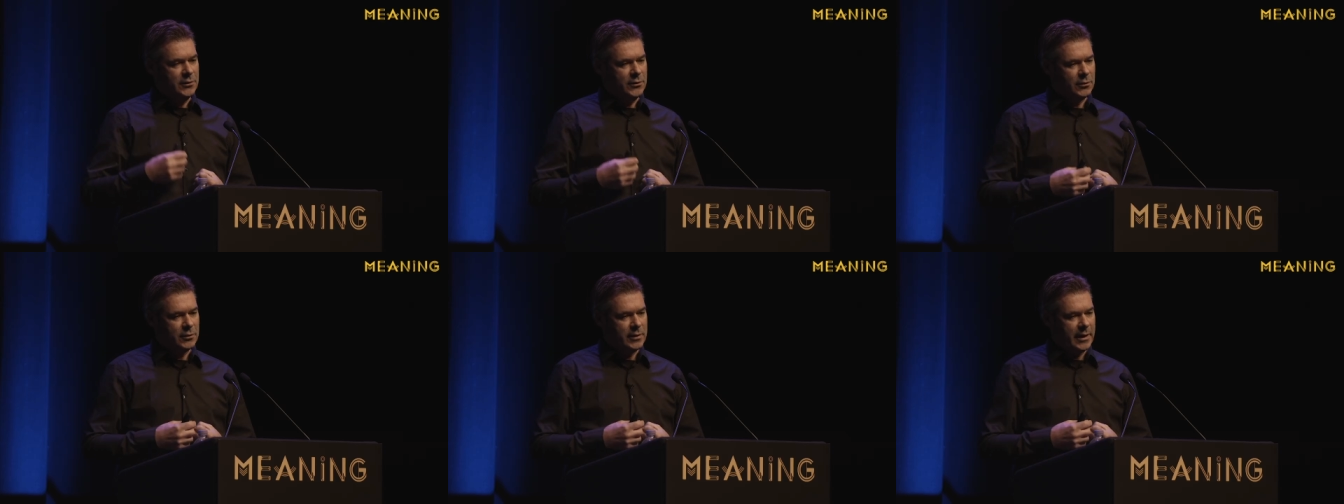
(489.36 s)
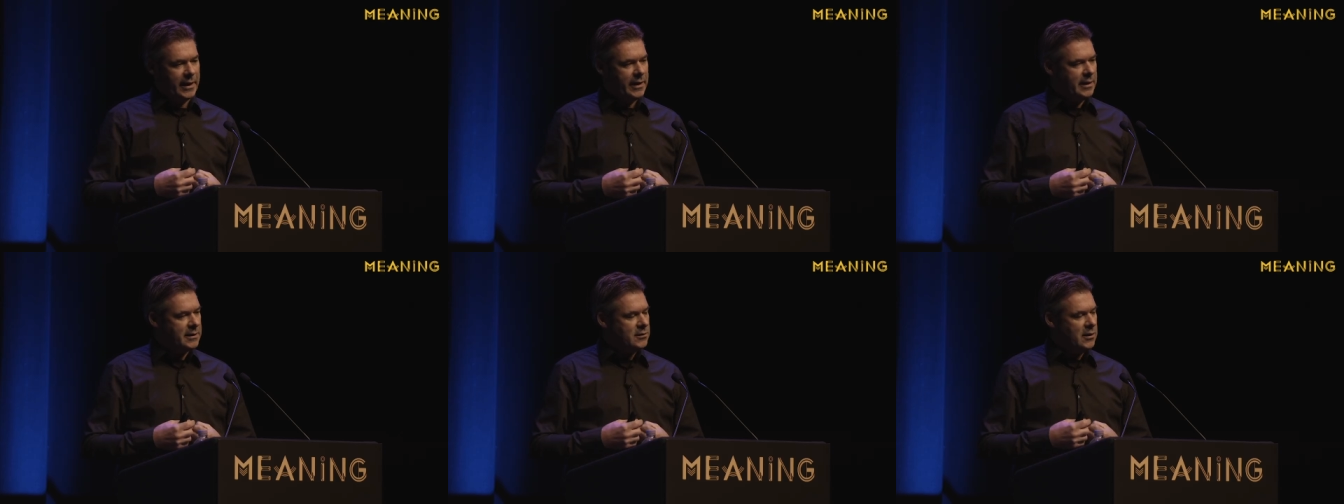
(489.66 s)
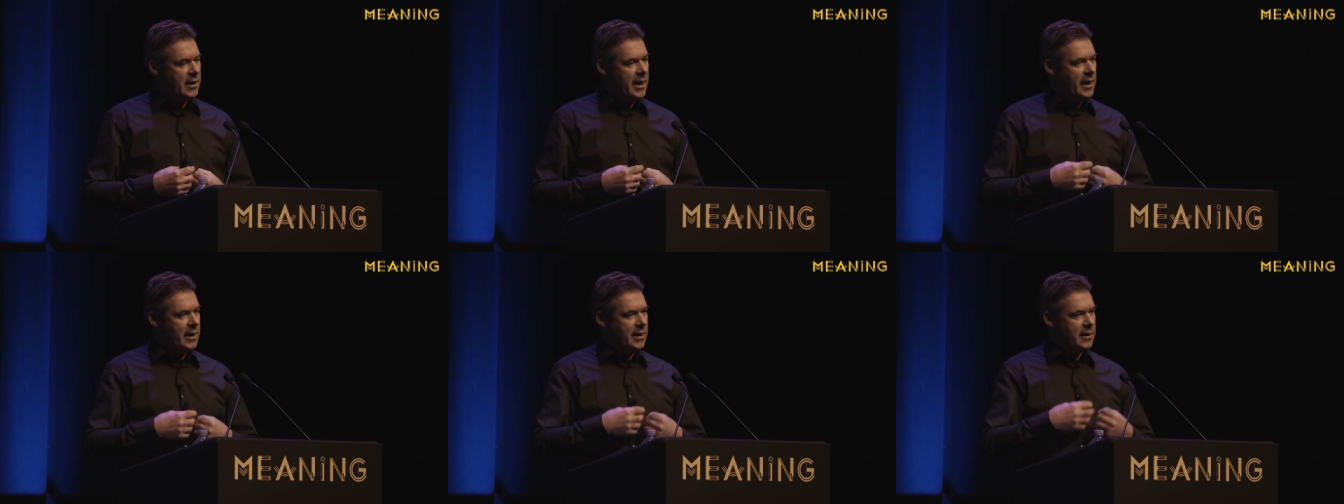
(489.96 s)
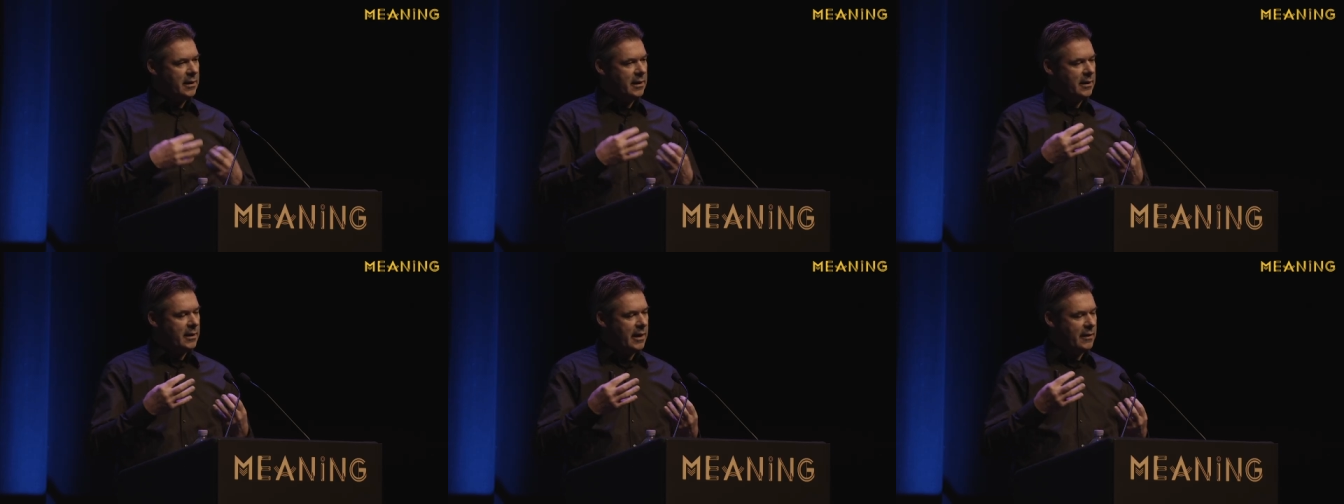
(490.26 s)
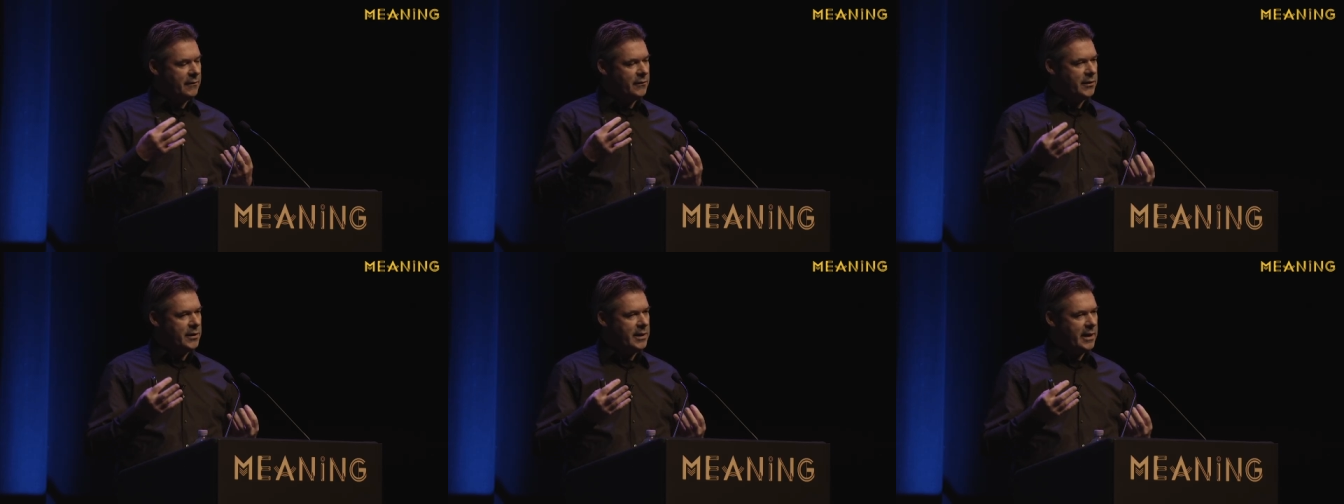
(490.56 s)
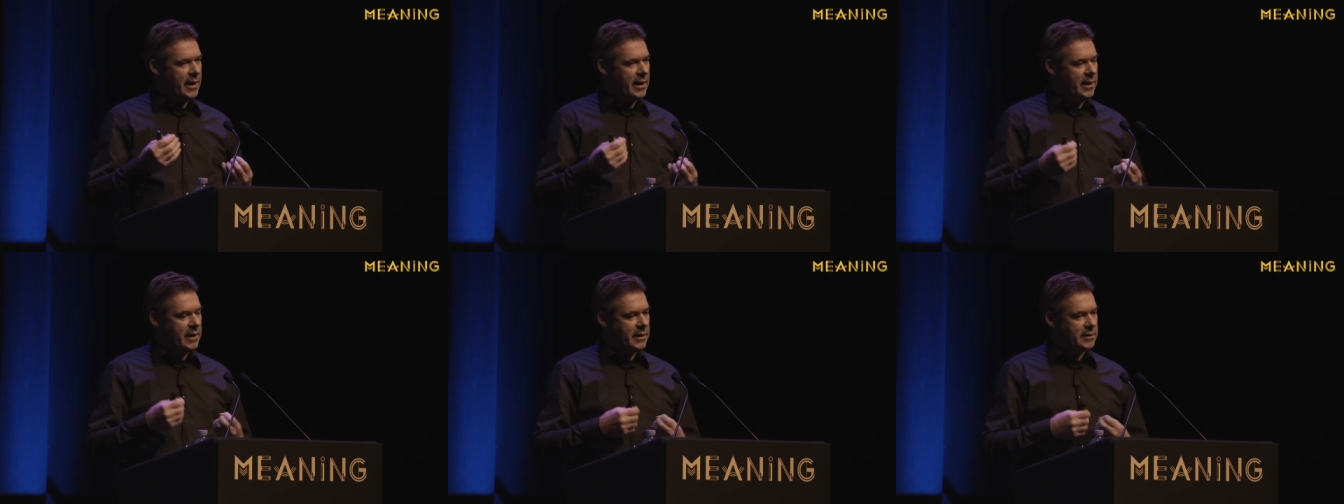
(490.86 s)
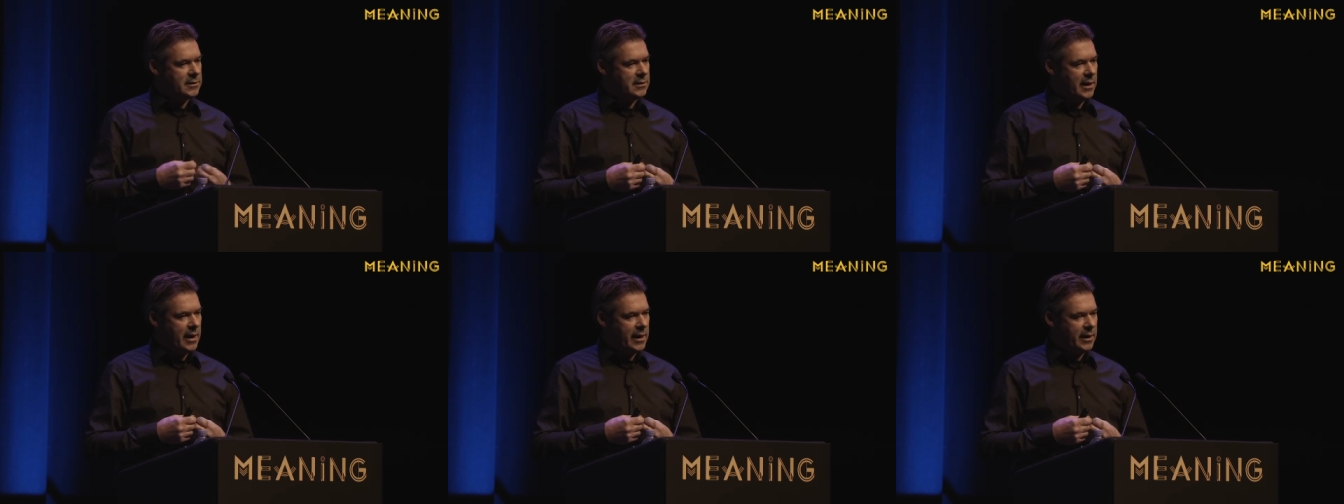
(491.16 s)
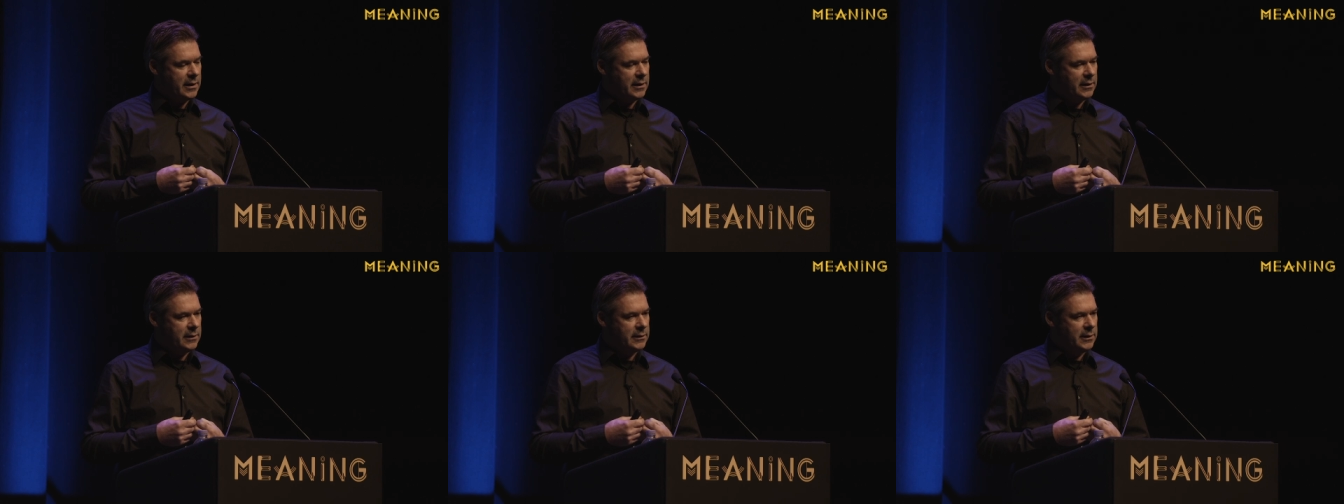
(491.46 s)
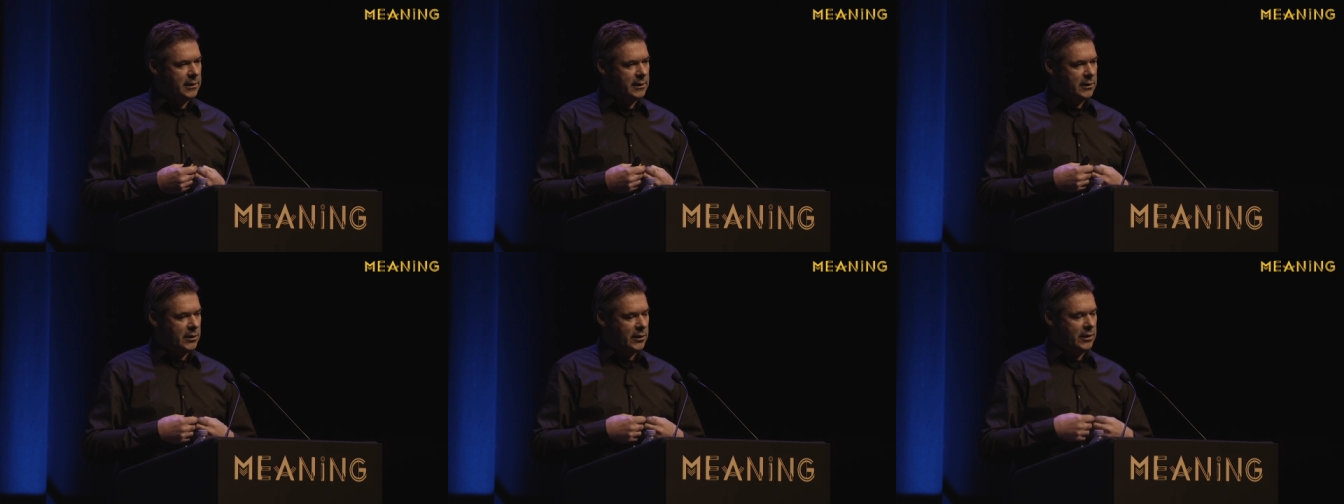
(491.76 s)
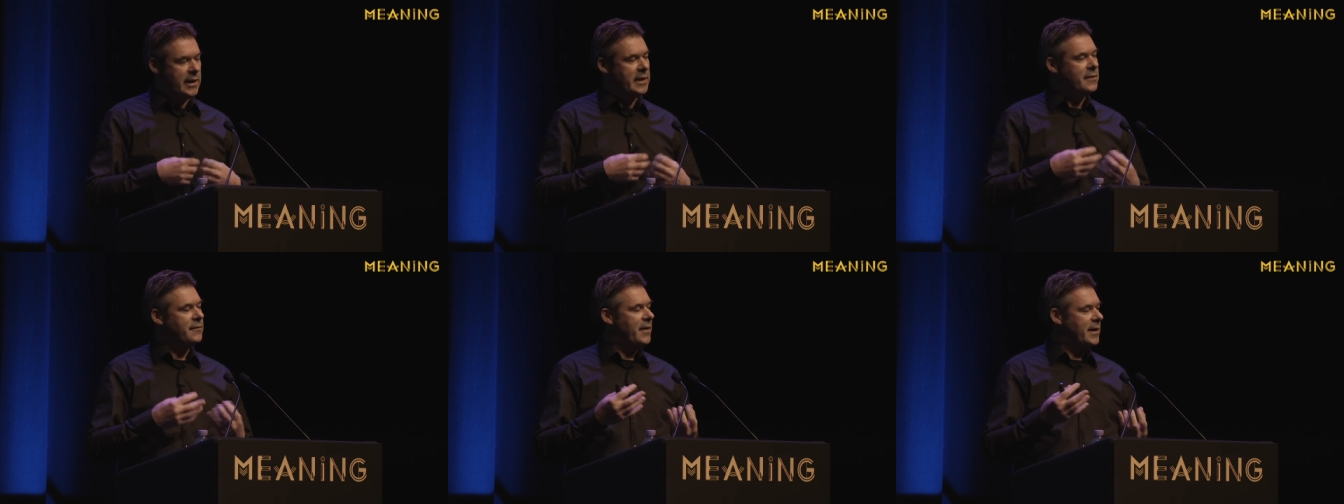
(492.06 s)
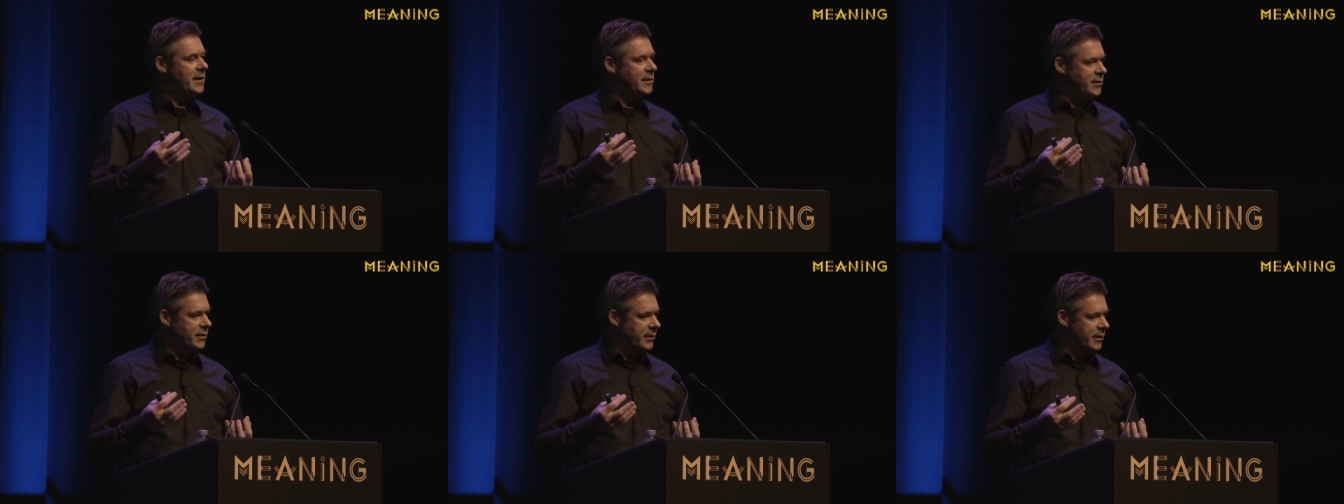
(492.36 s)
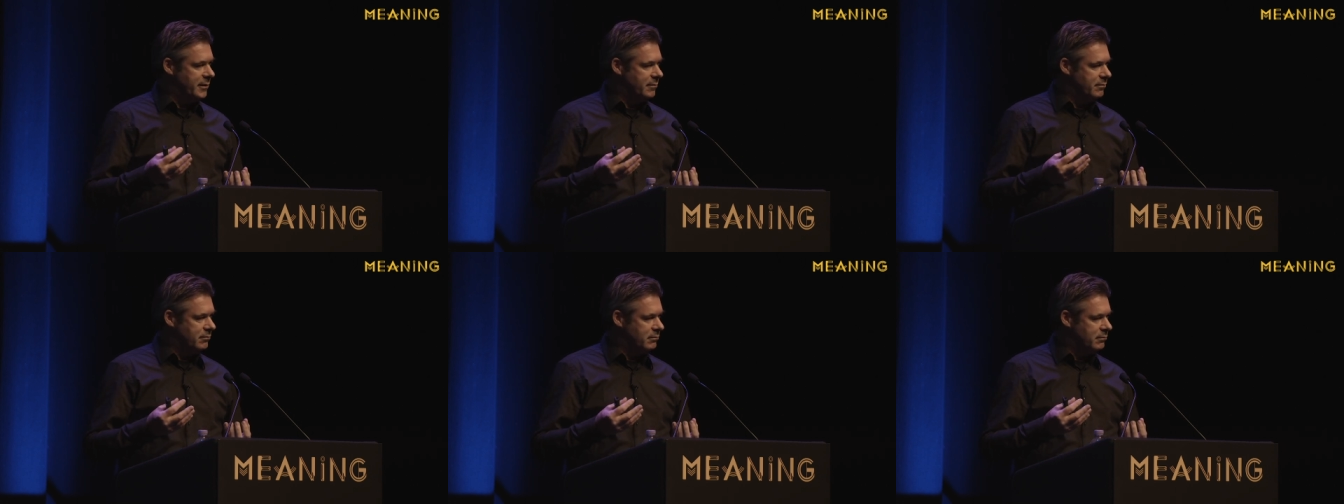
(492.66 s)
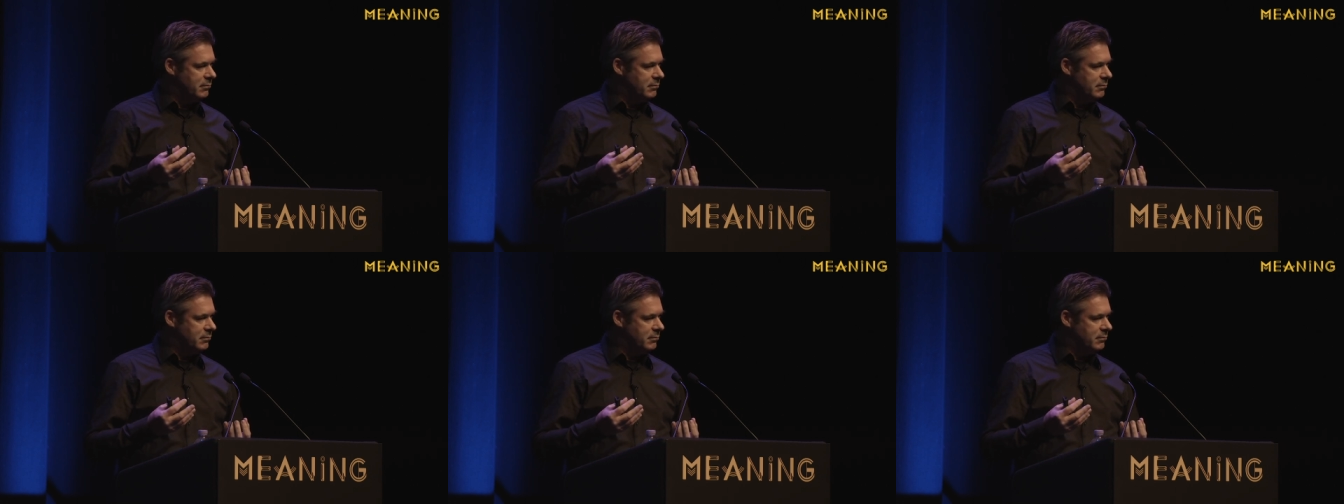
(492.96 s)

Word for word: your day is like, uh, every day it's like an, an adventure.